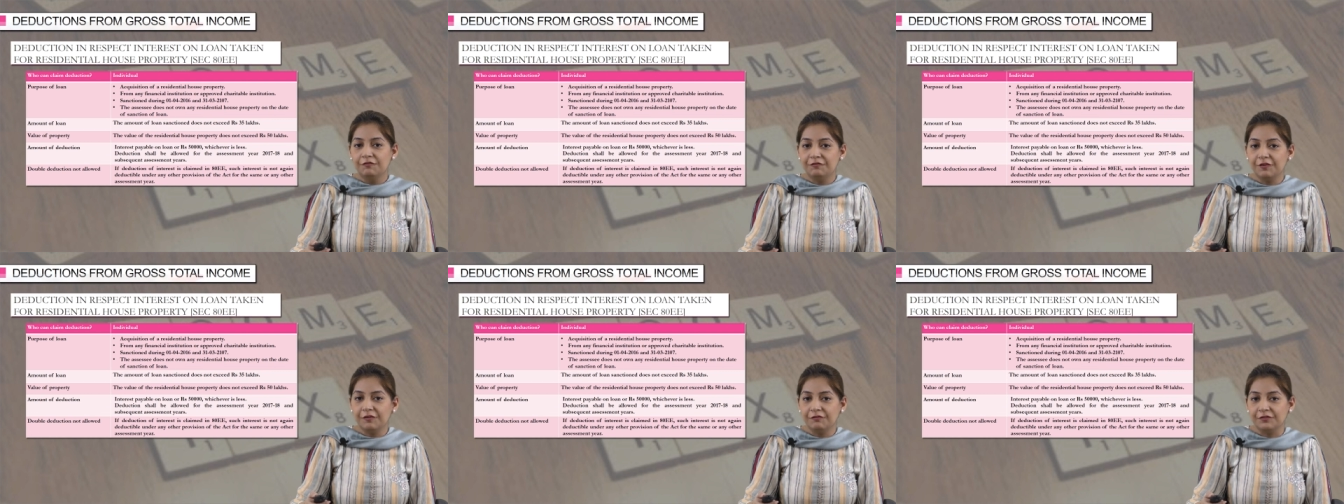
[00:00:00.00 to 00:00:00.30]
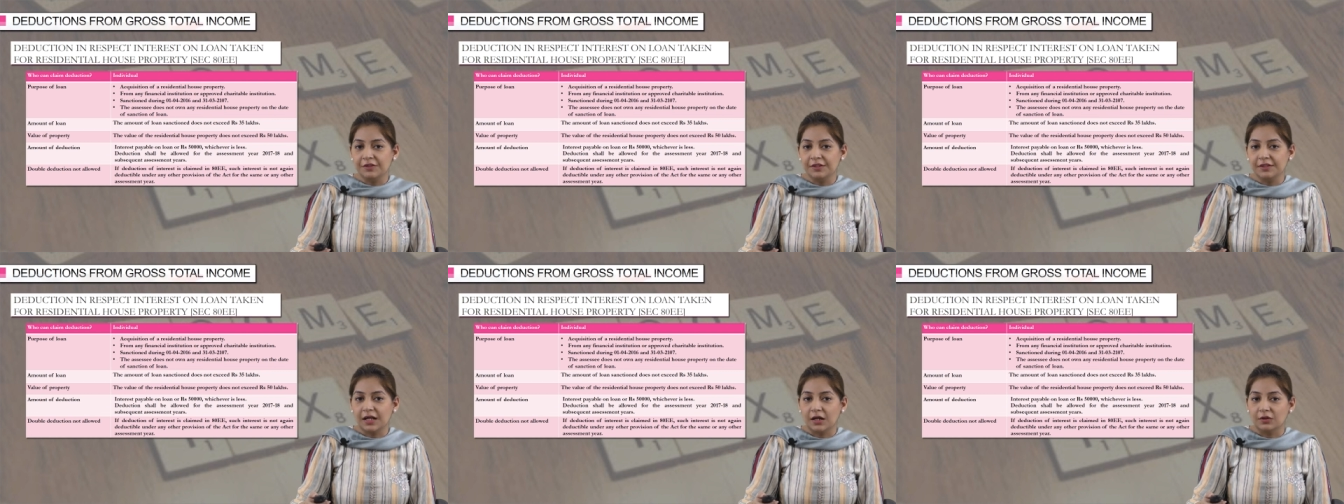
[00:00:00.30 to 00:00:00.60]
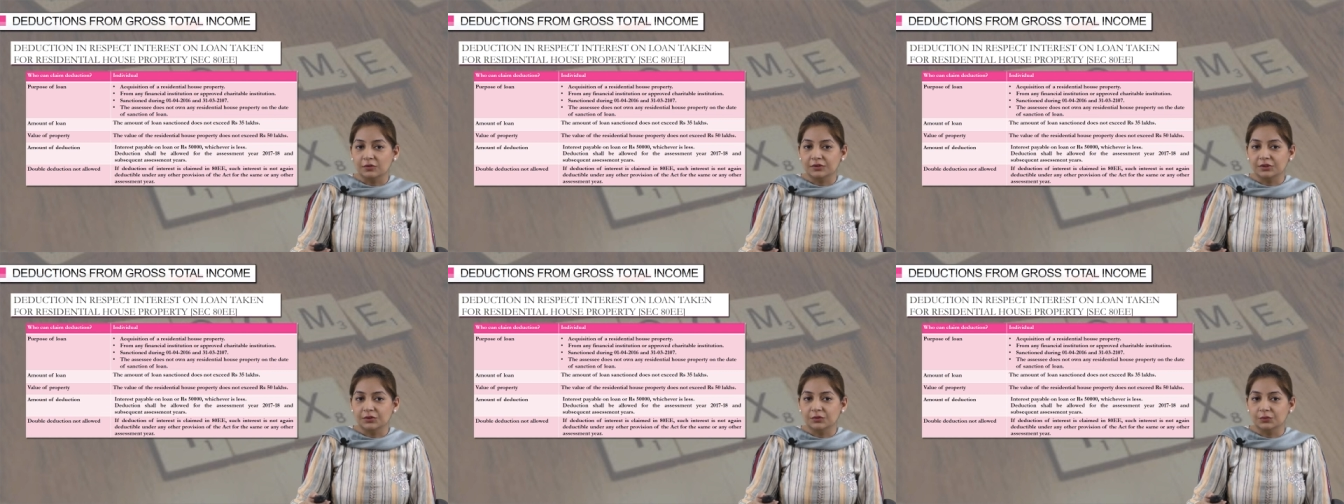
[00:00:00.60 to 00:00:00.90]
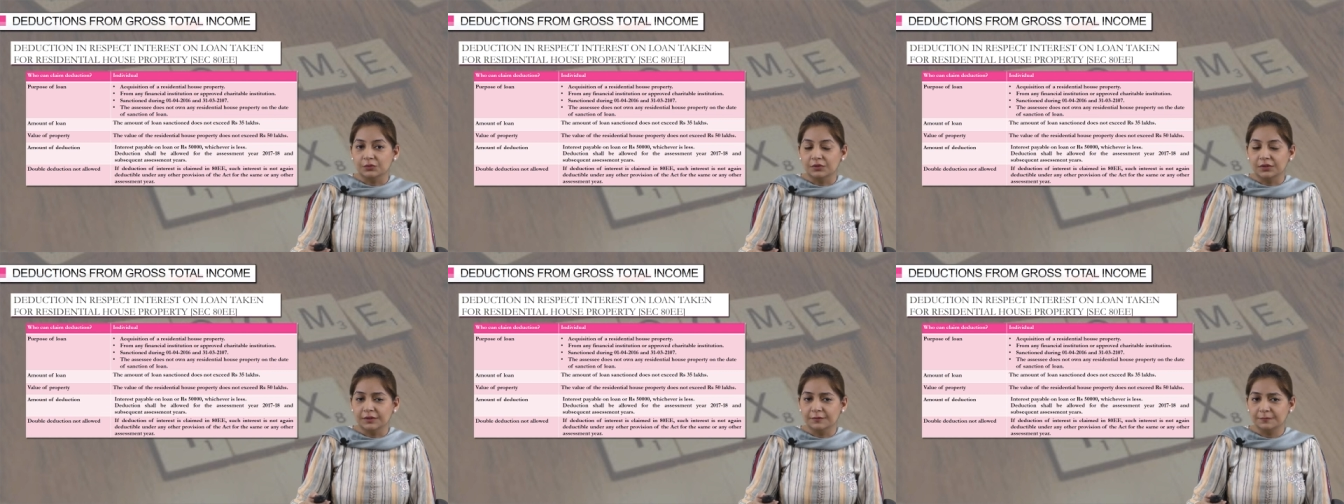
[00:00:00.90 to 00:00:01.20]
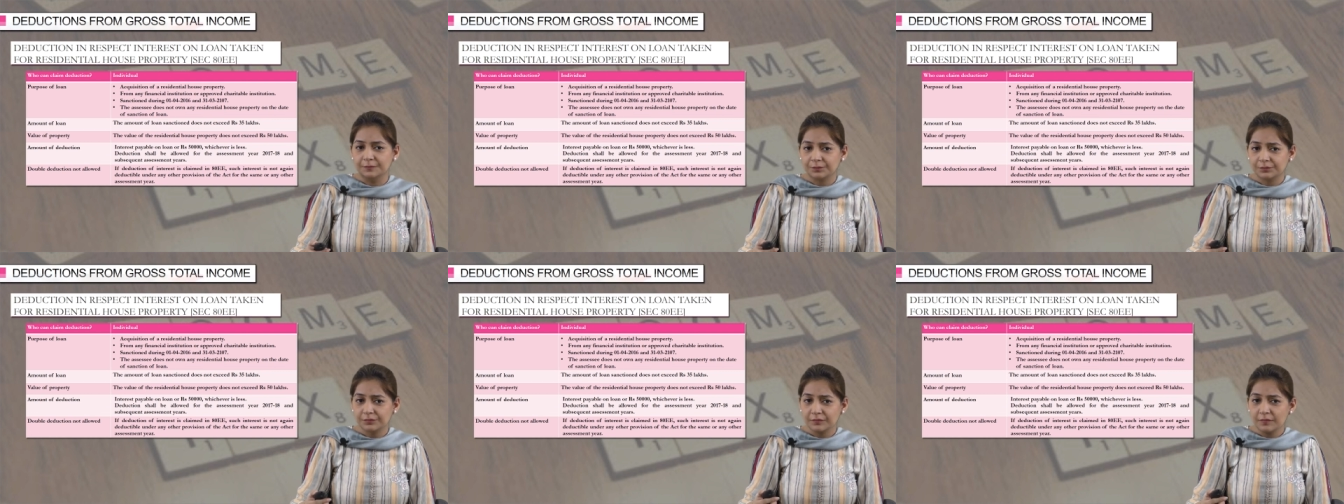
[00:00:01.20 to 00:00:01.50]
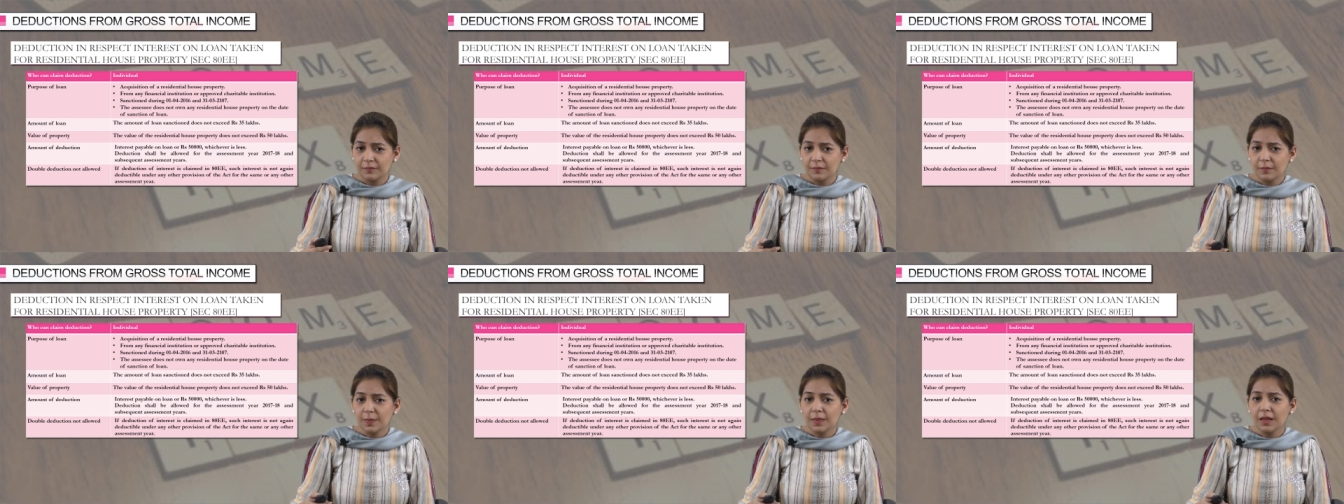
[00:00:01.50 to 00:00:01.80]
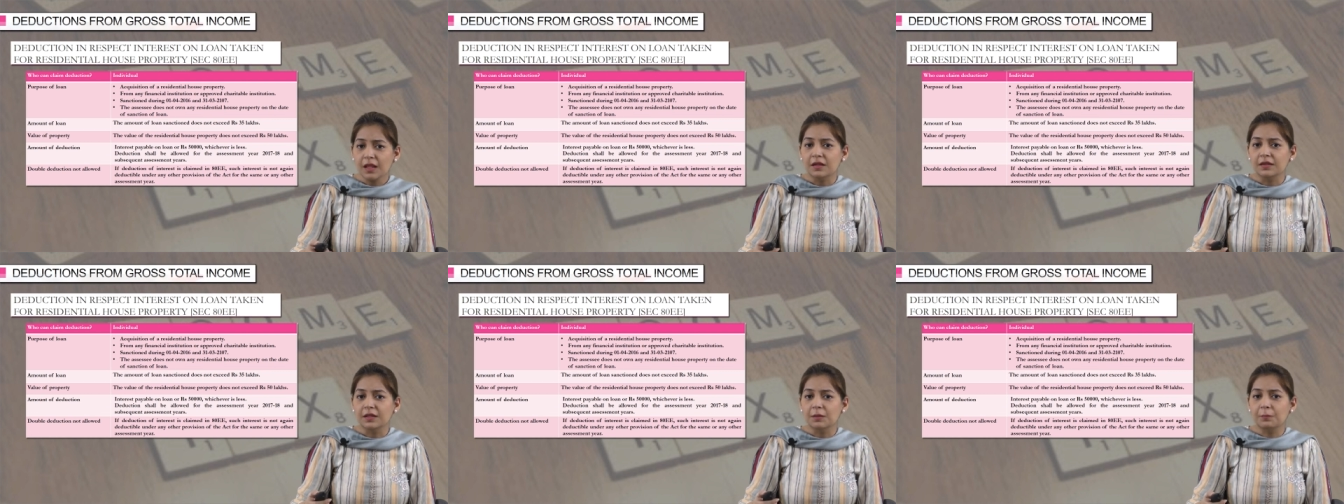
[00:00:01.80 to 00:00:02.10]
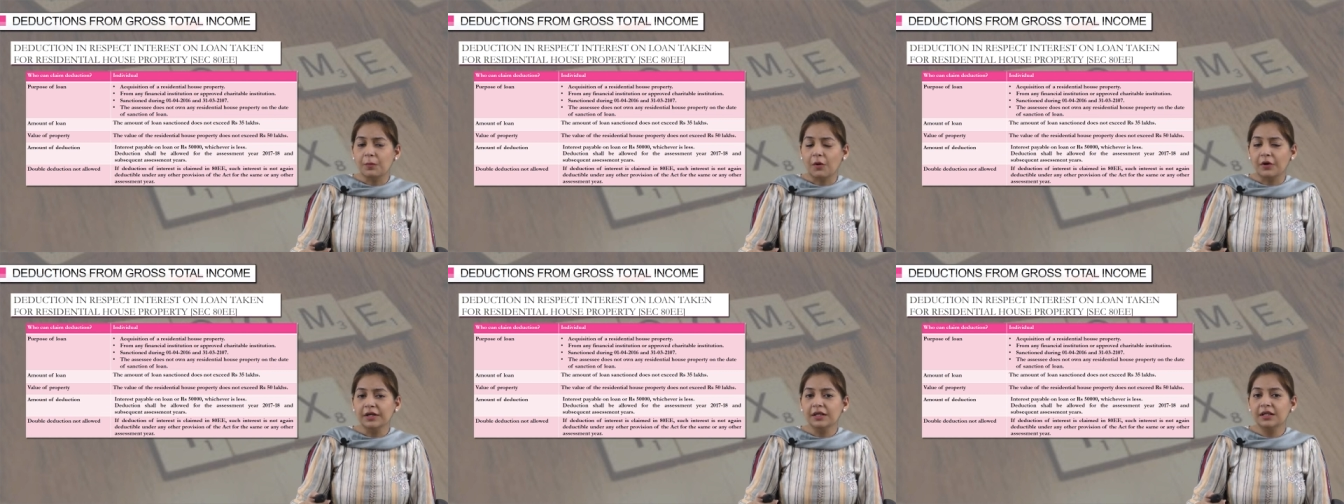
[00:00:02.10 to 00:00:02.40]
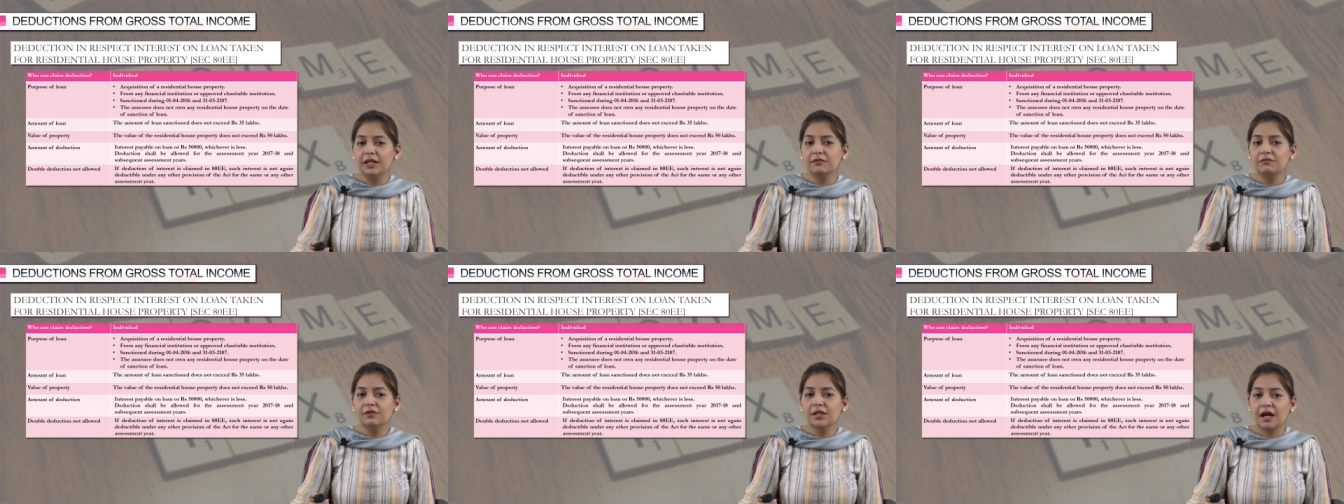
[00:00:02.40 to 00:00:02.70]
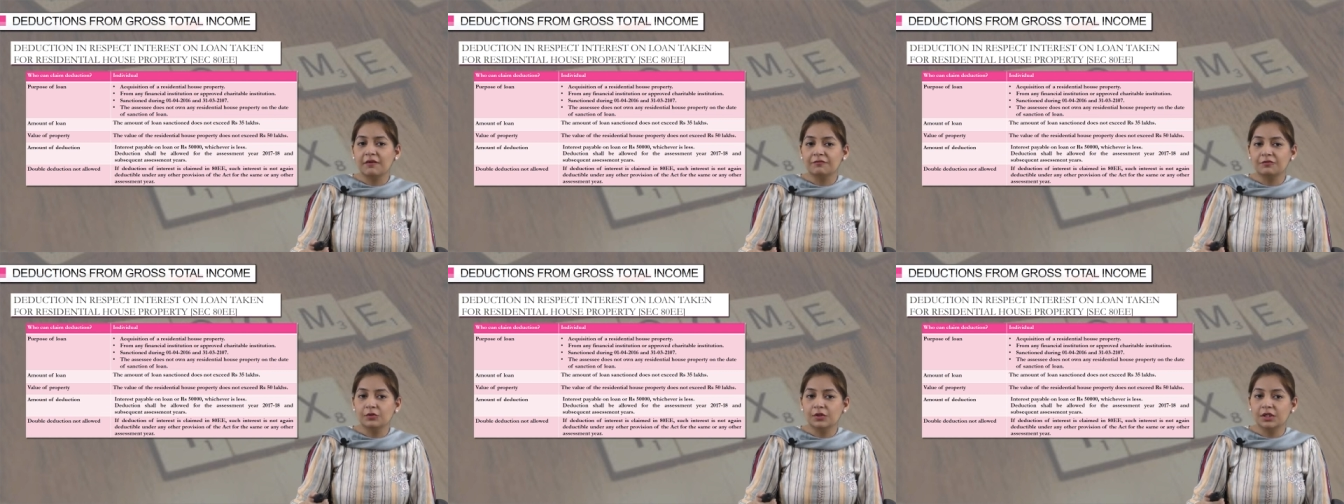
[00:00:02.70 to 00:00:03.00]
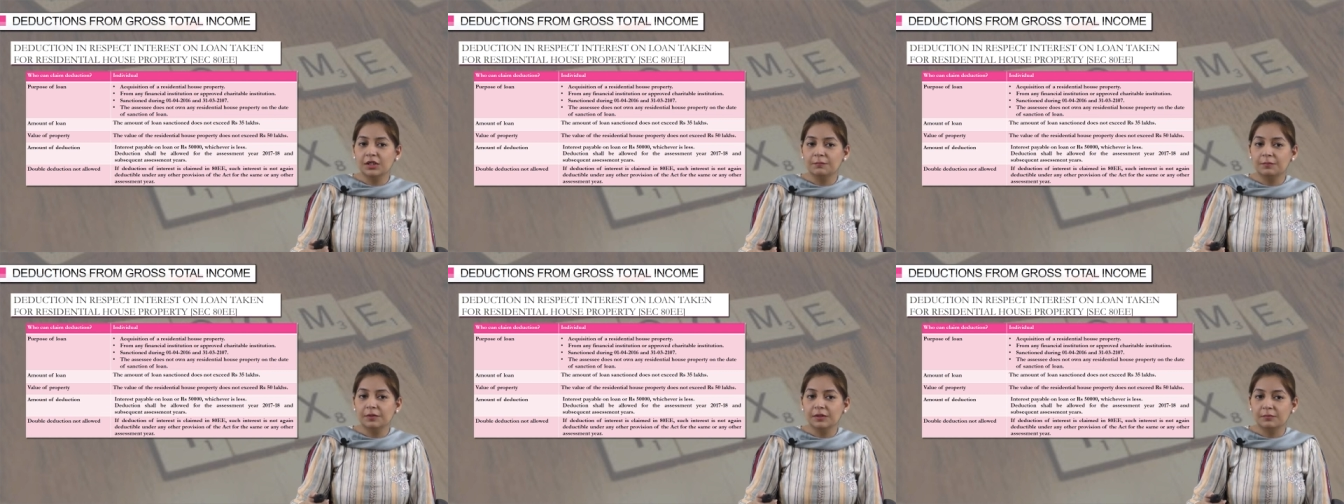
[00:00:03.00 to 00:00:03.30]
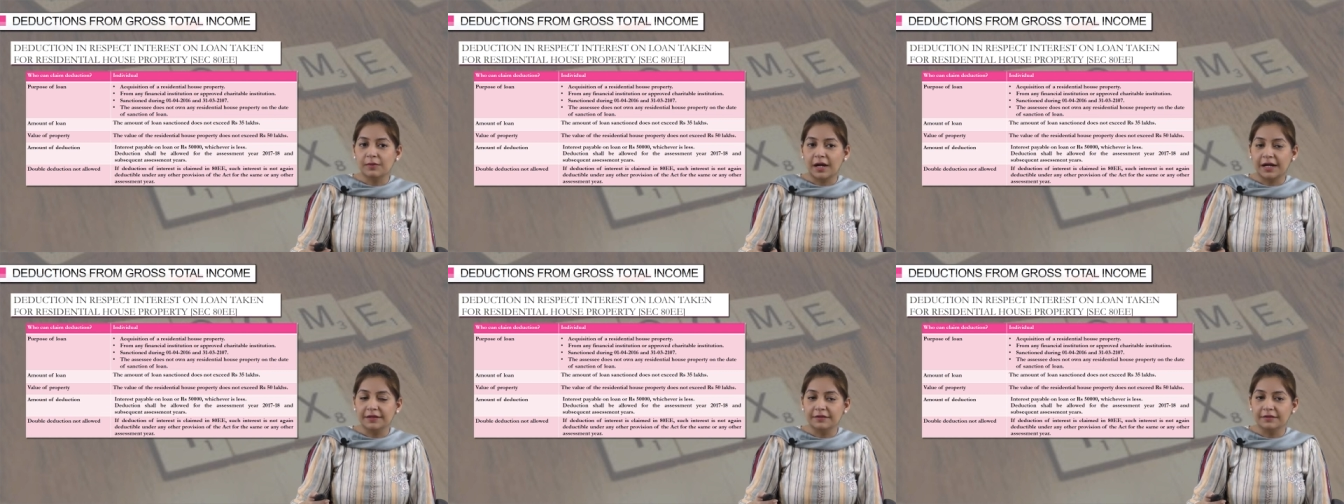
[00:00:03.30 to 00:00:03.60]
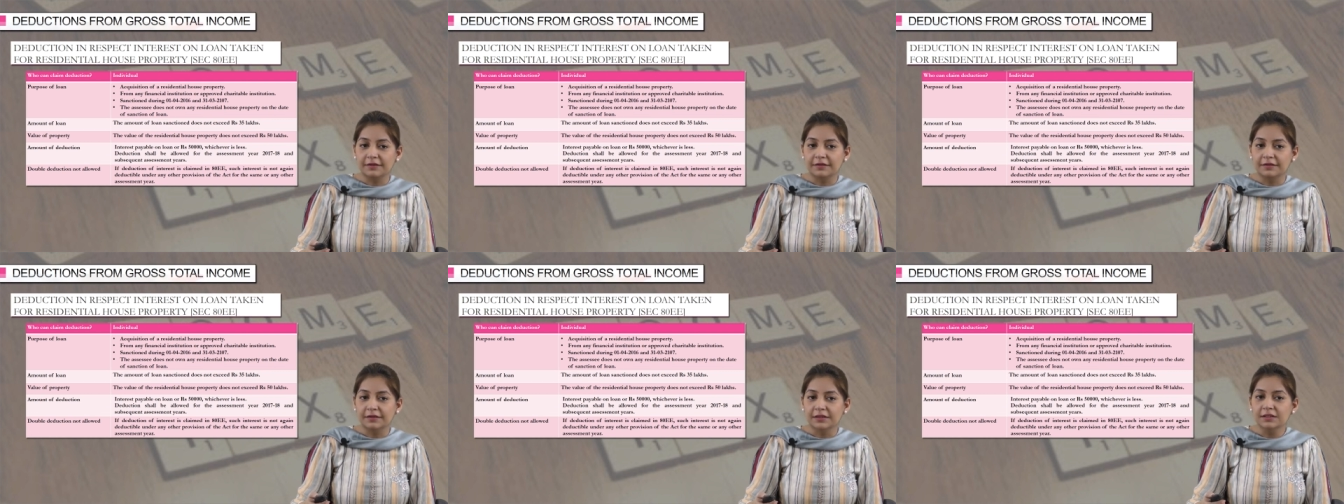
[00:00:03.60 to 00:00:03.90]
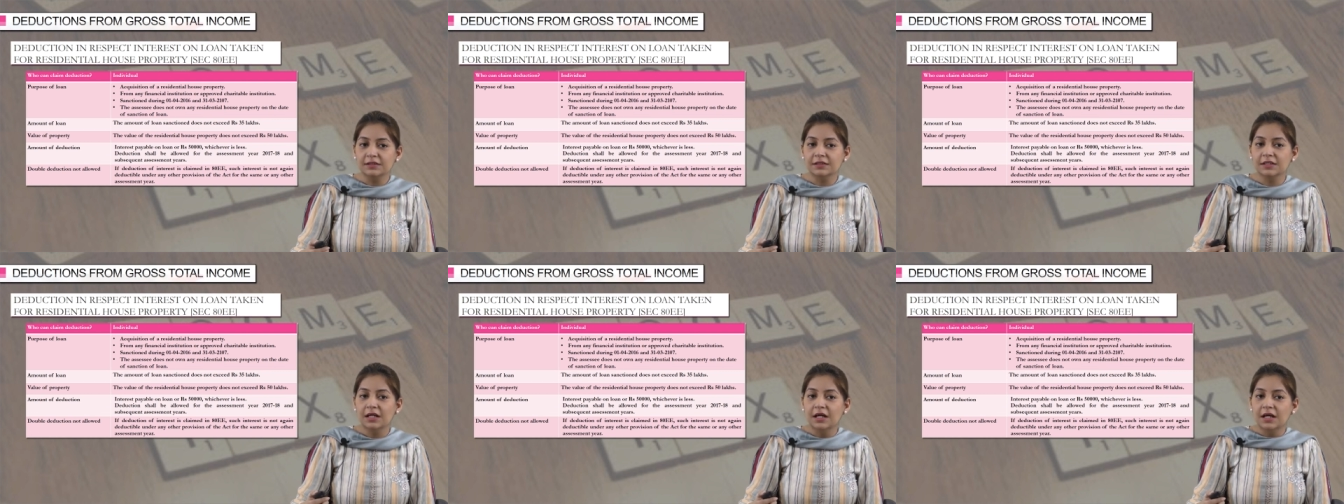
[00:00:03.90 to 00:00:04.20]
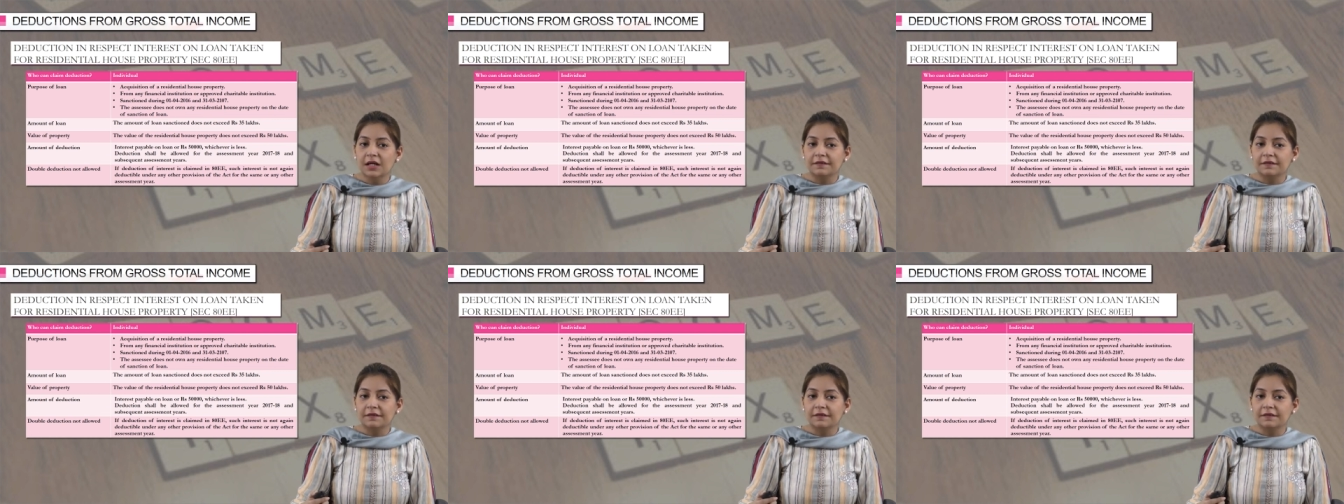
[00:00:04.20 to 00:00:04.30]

50,000 only. The point that we have to keep in mind here is